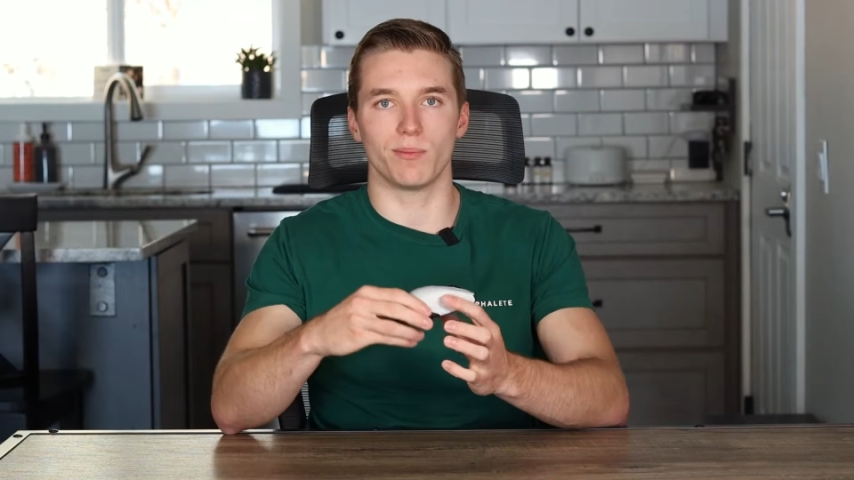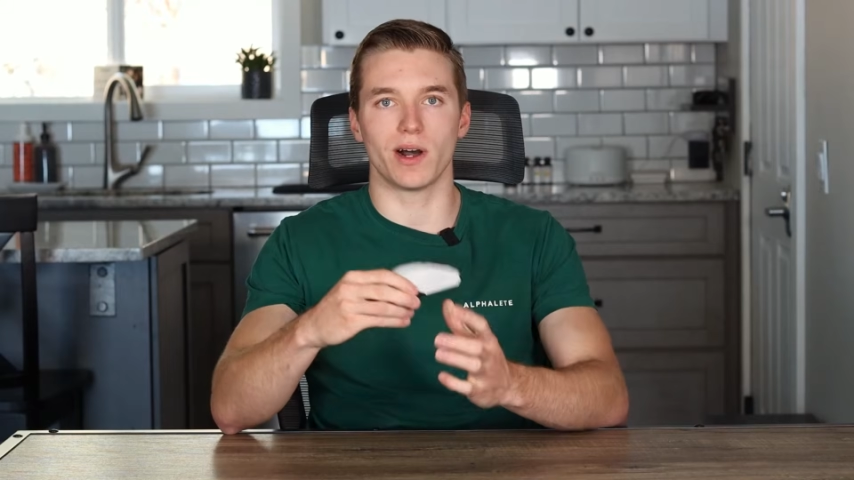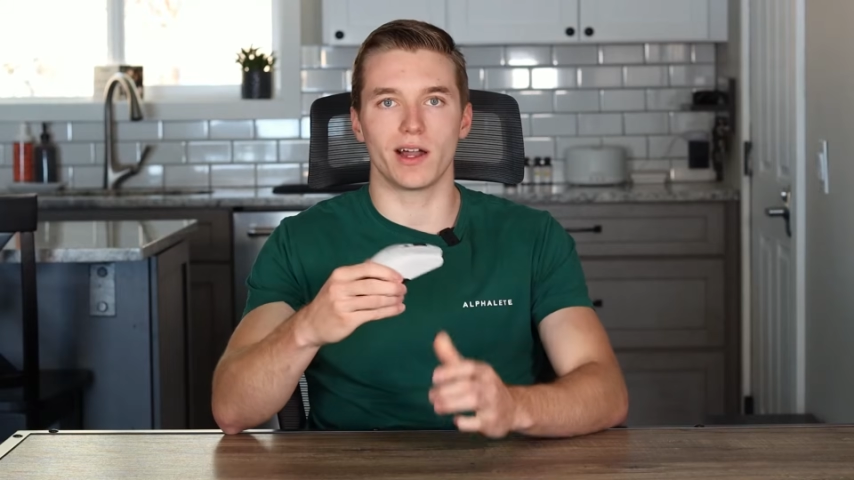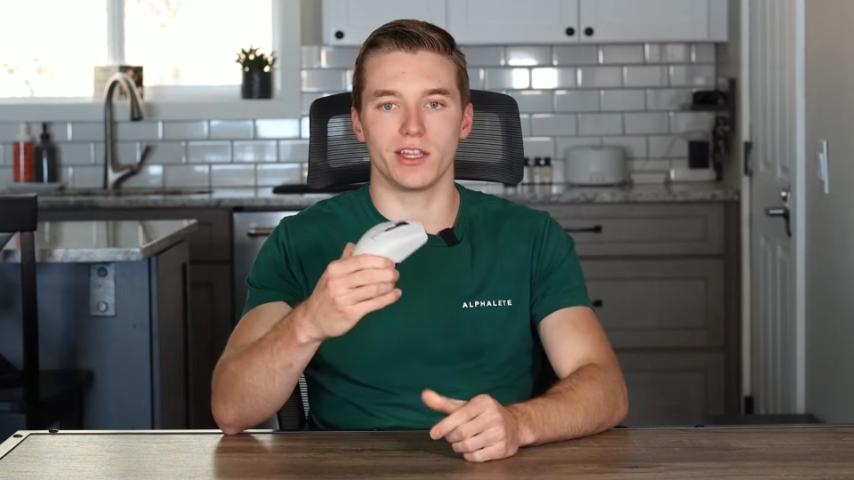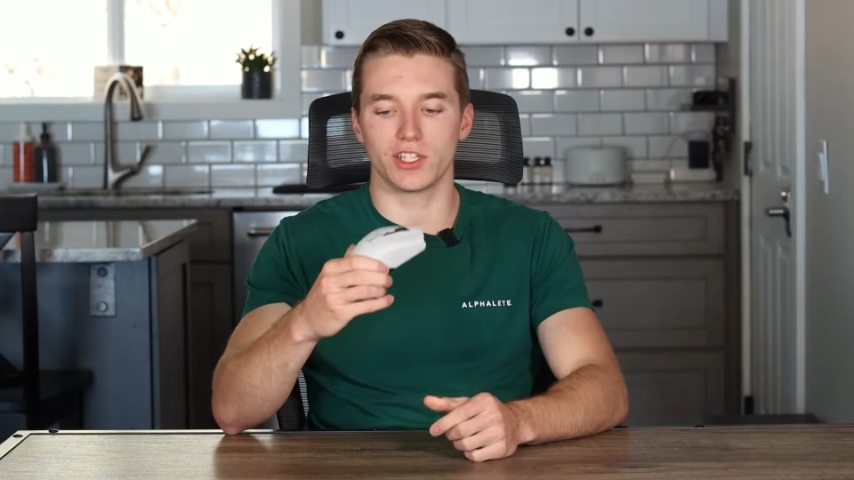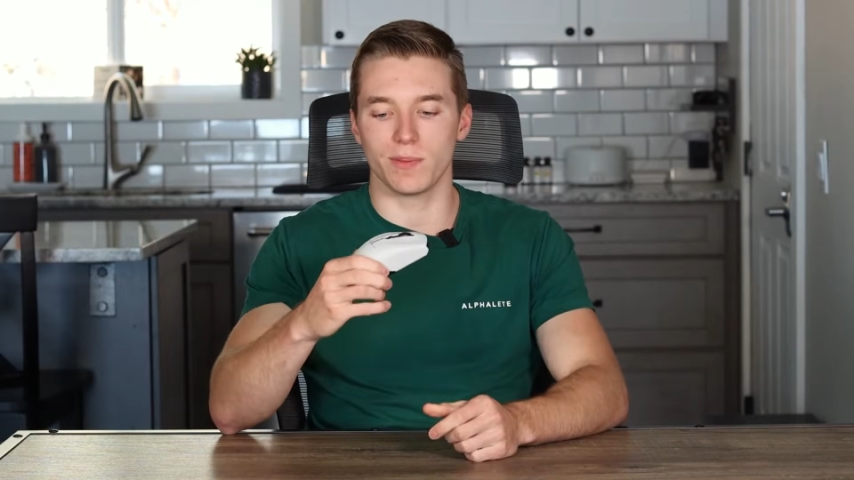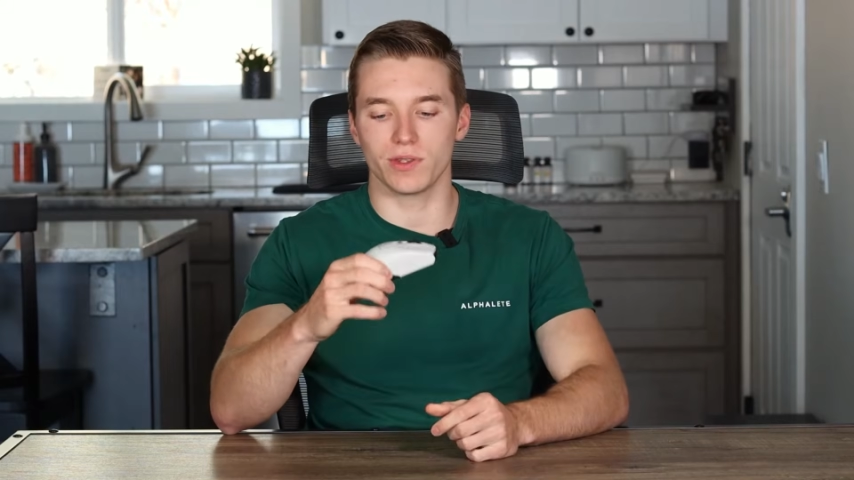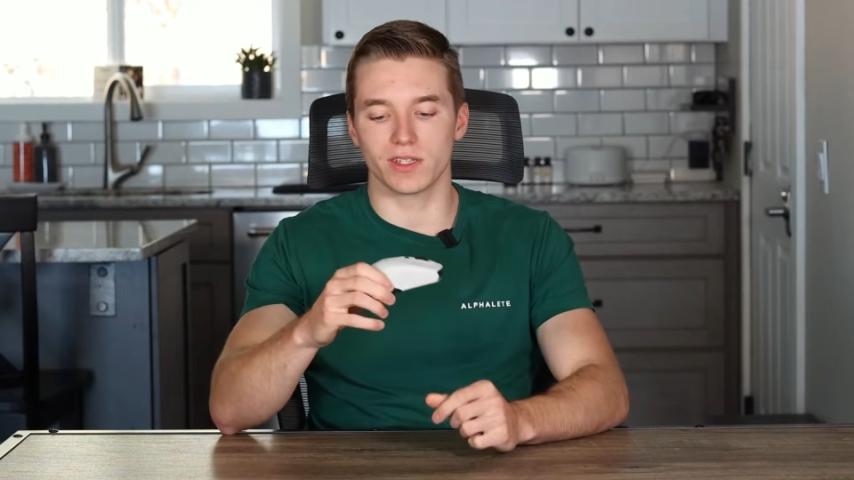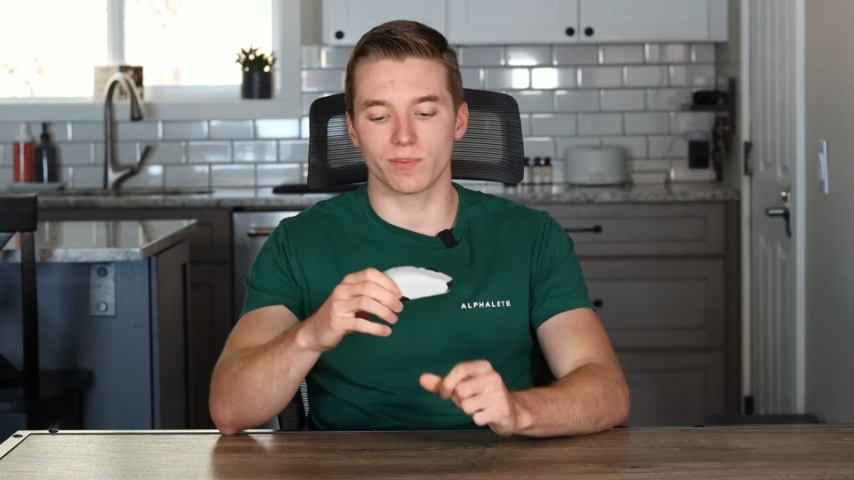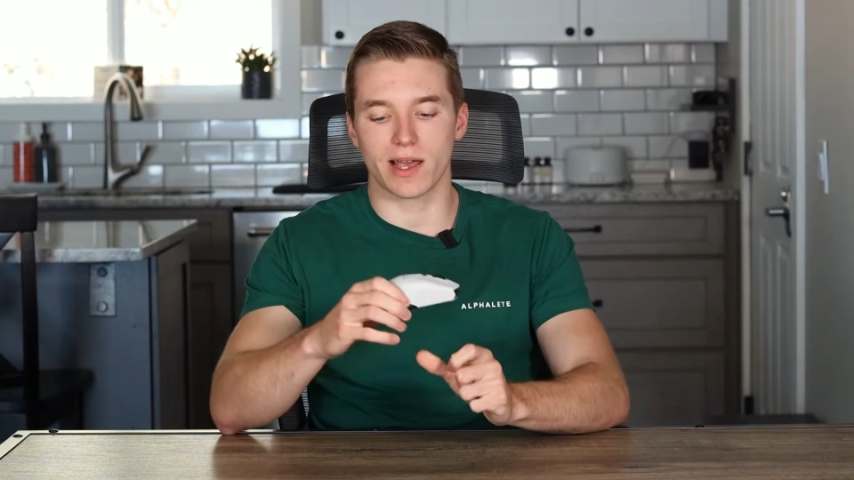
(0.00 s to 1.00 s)
body shape of
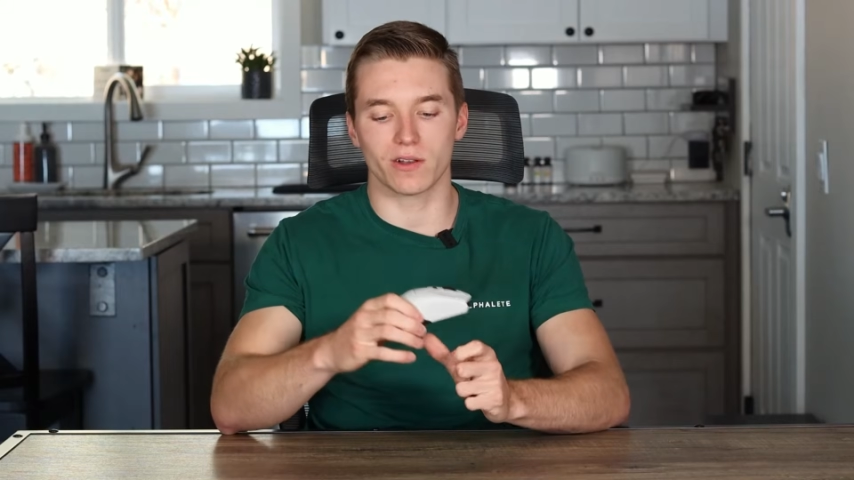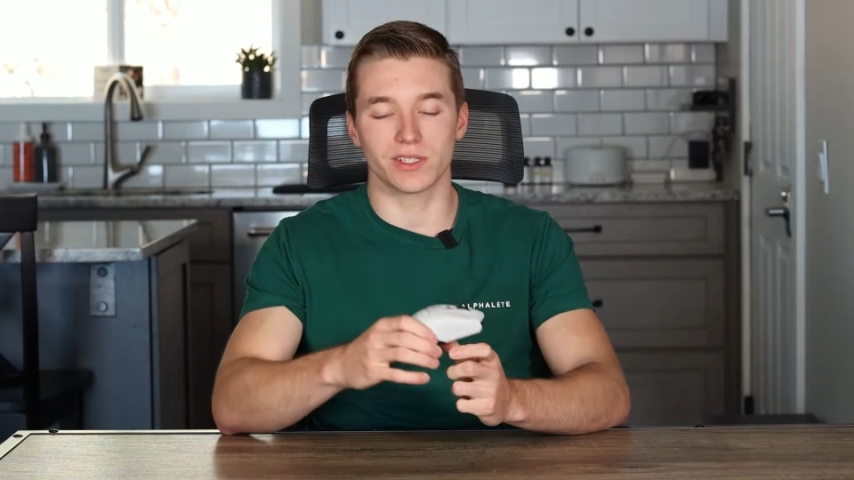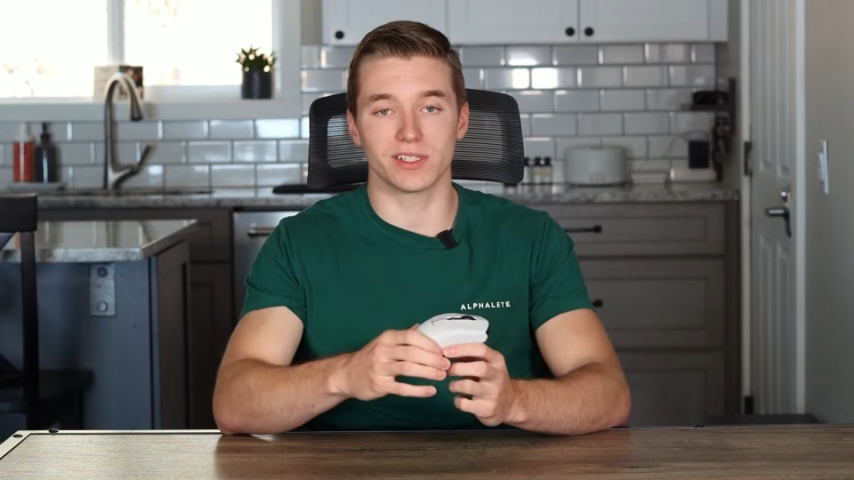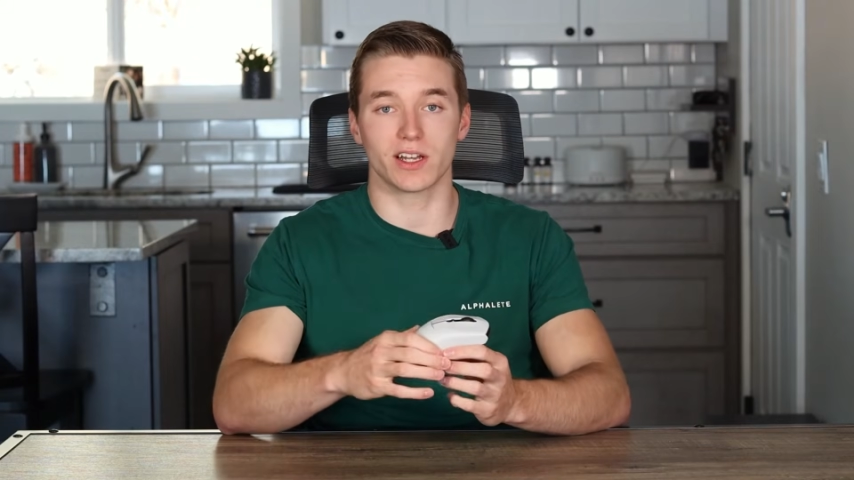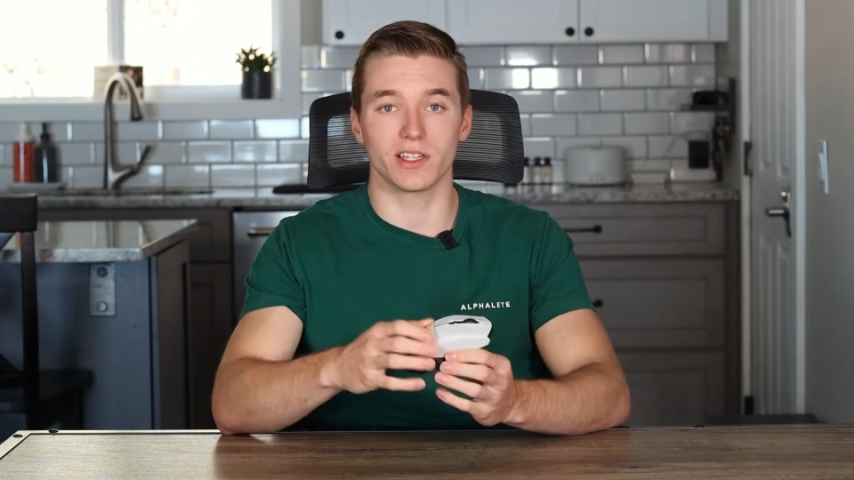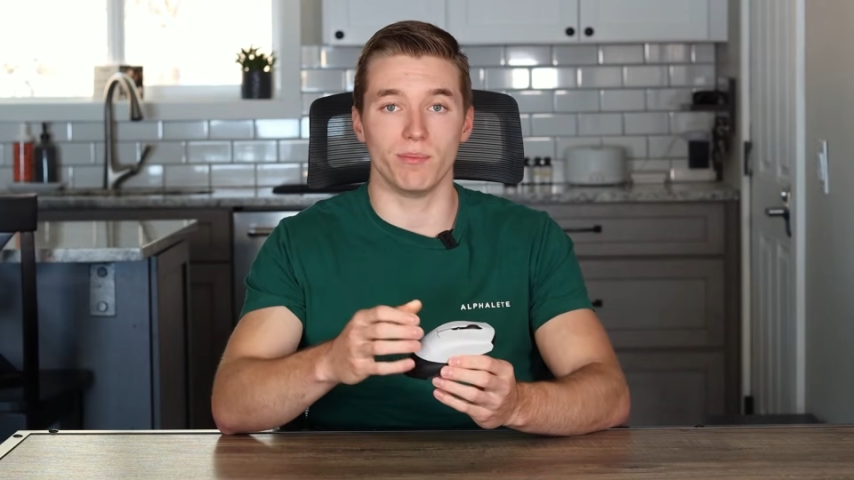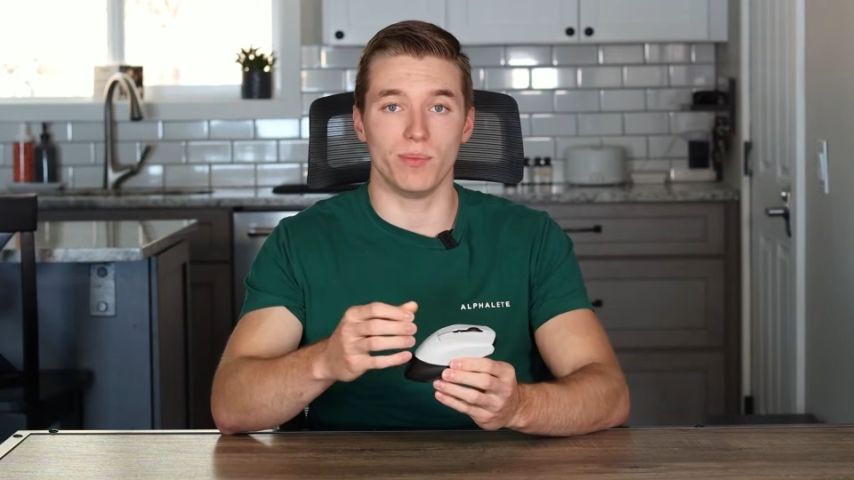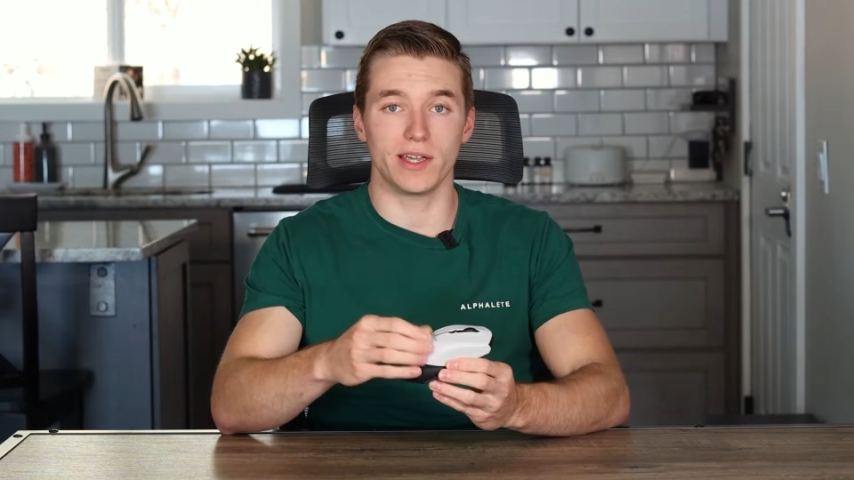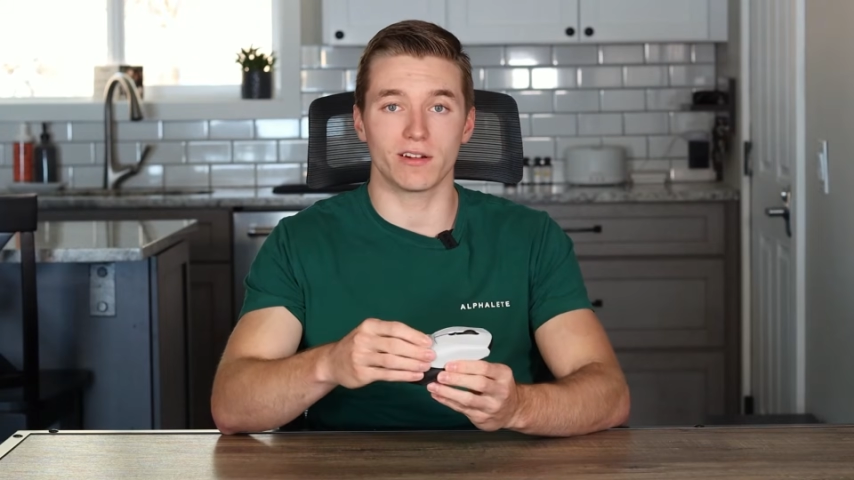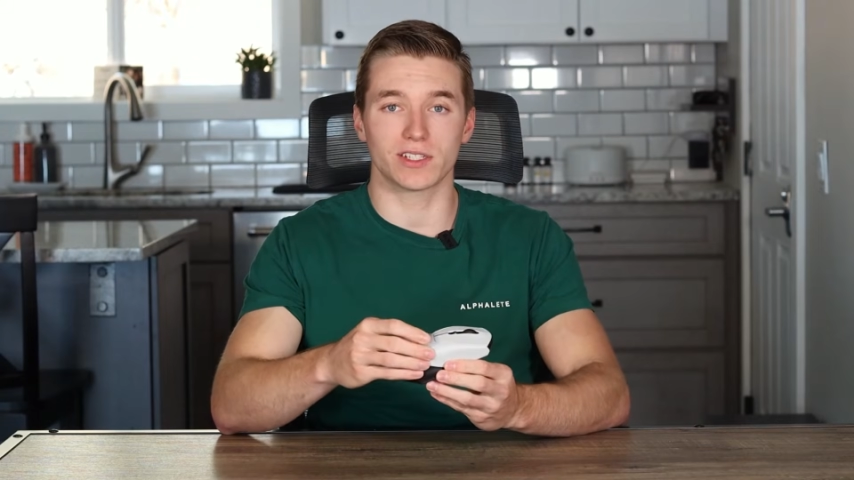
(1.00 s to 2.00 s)
this mouse is on the
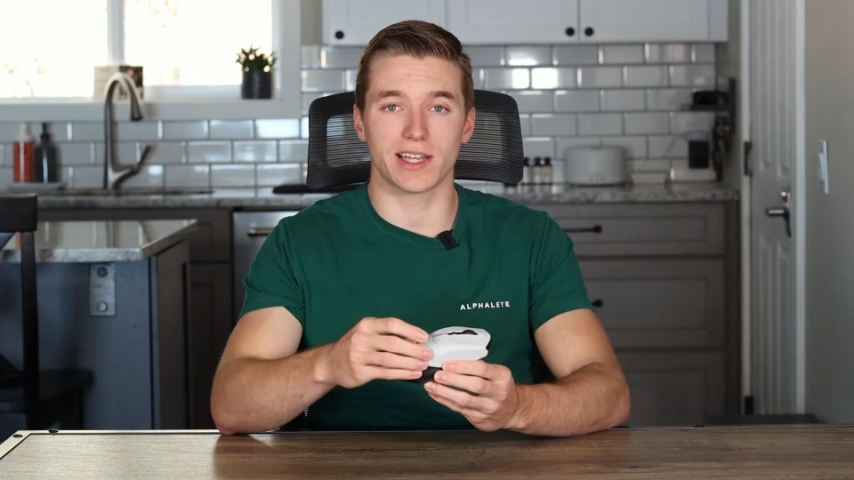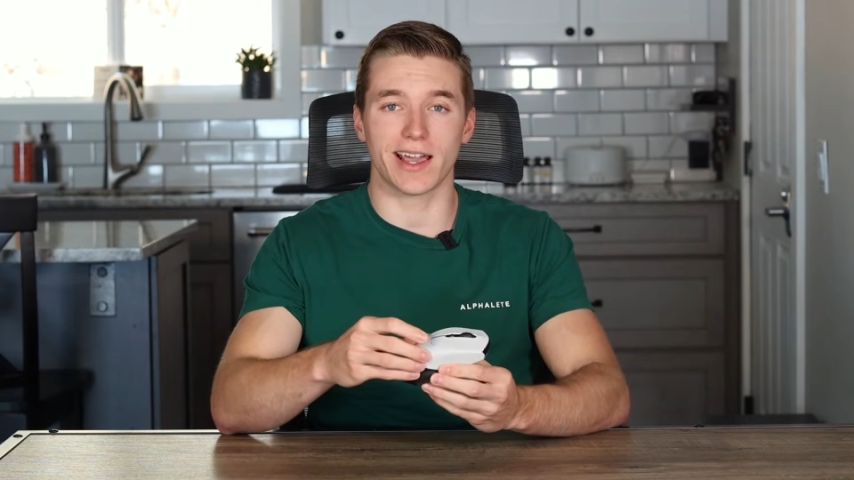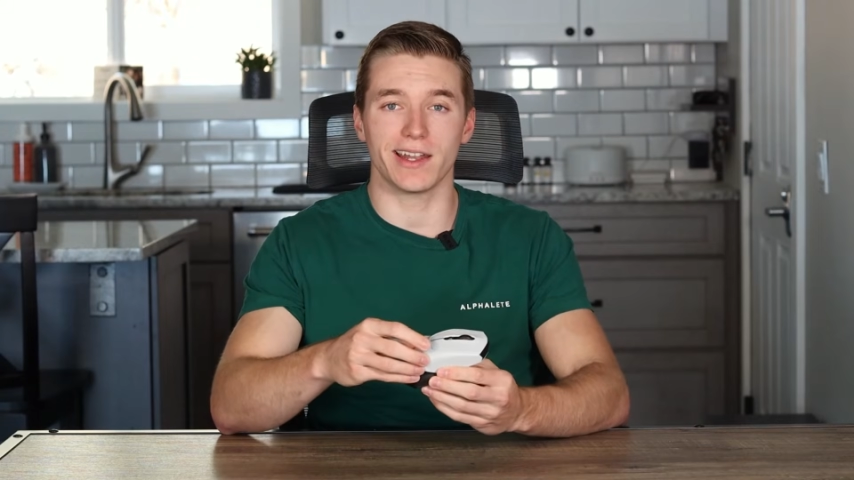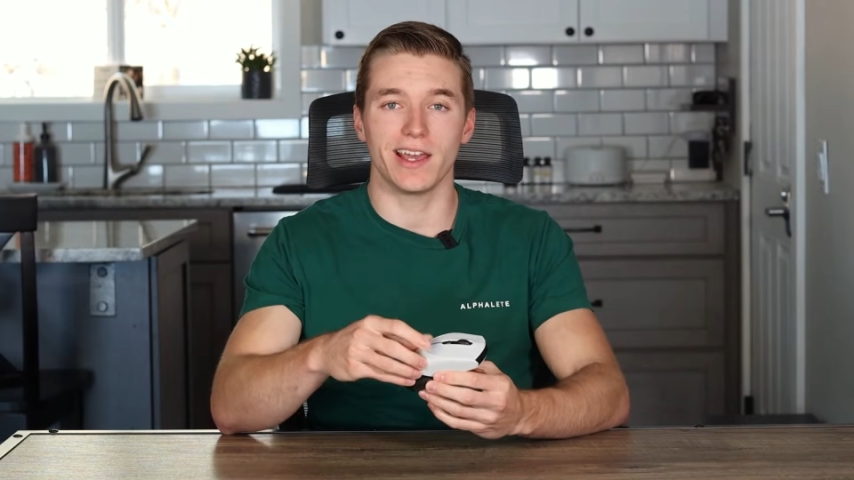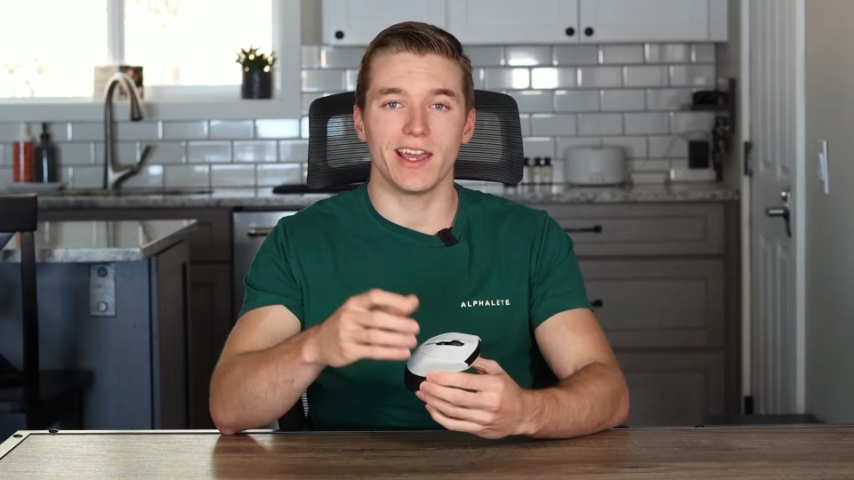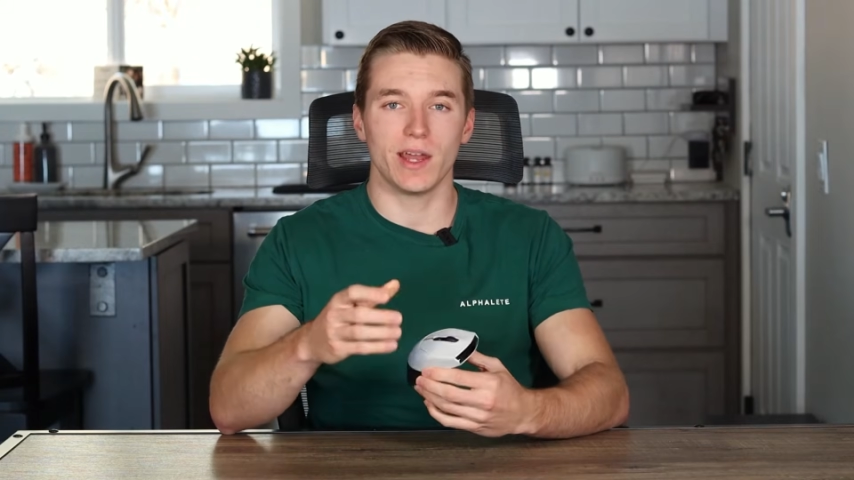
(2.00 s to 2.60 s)
bigger side